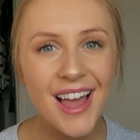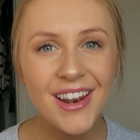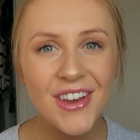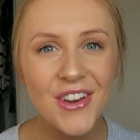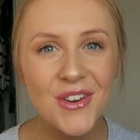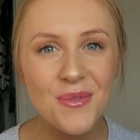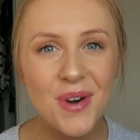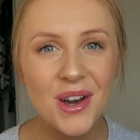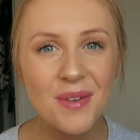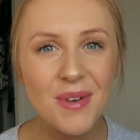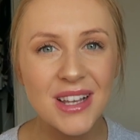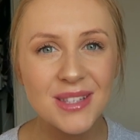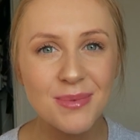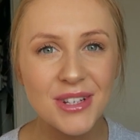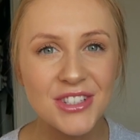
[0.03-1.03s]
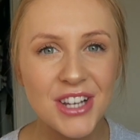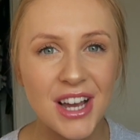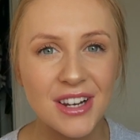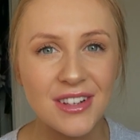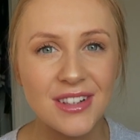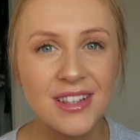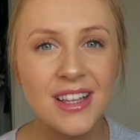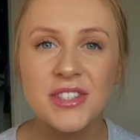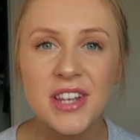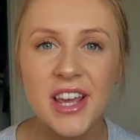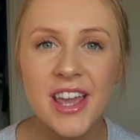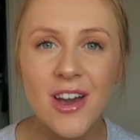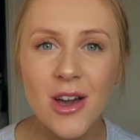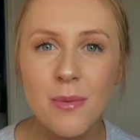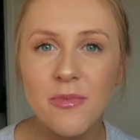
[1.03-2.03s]
Hello and welcome back to my channel.
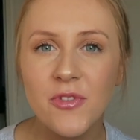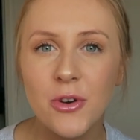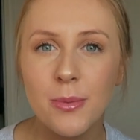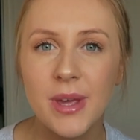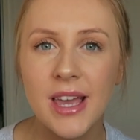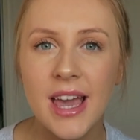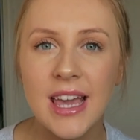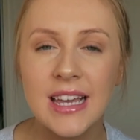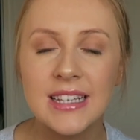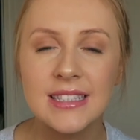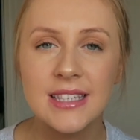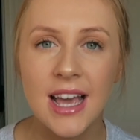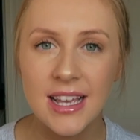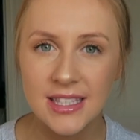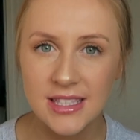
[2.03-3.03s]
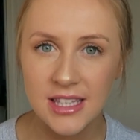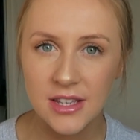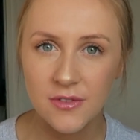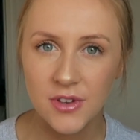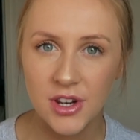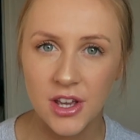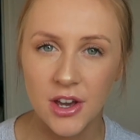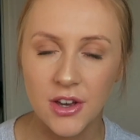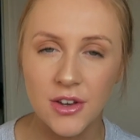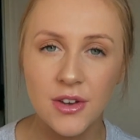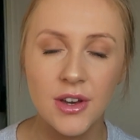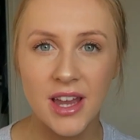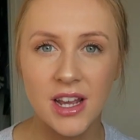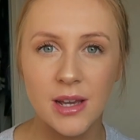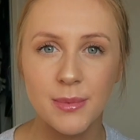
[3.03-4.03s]
Today I'm filming a testing video
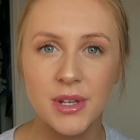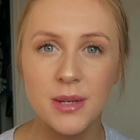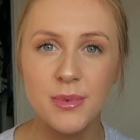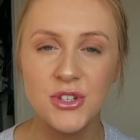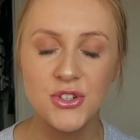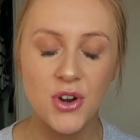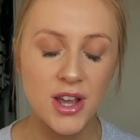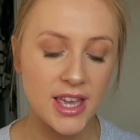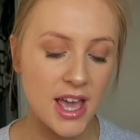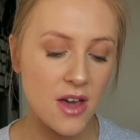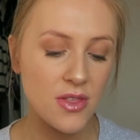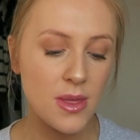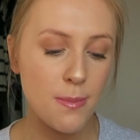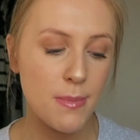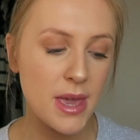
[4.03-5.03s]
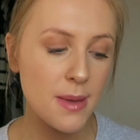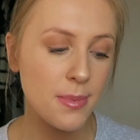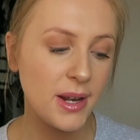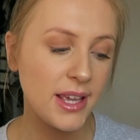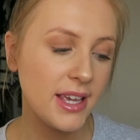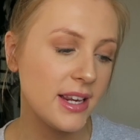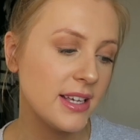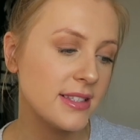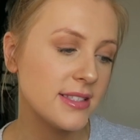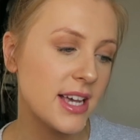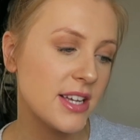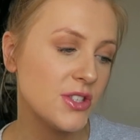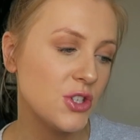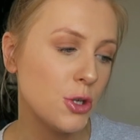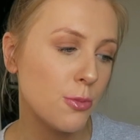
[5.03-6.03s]
and I'm going to be trying out the Maybelline
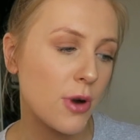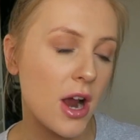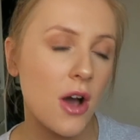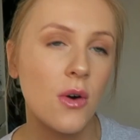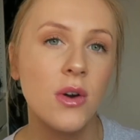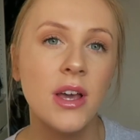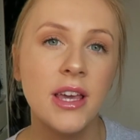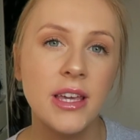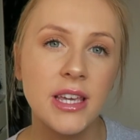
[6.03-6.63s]
Tattoo Brow